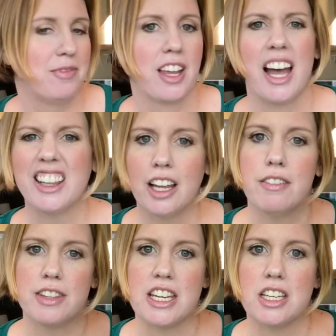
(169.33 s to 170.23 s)
I love
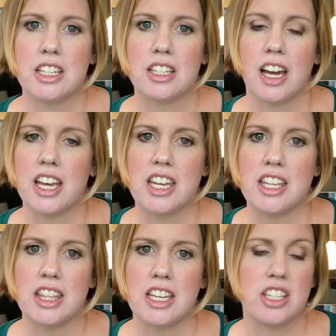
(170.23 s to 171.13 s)
these. I eat
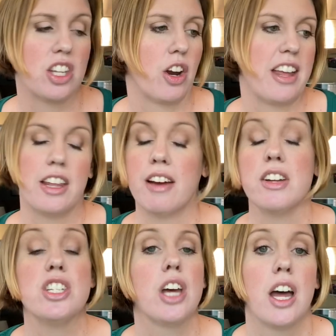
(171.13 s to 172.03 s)
these. They have a
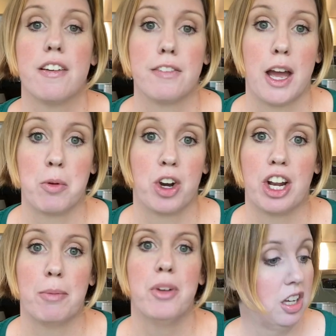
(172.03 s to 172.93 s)
ton of fiber in
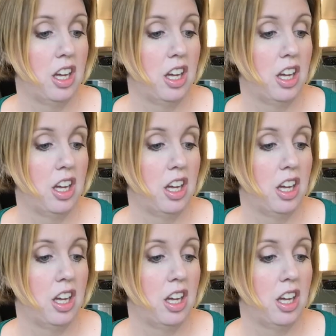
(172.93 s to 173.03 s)
them.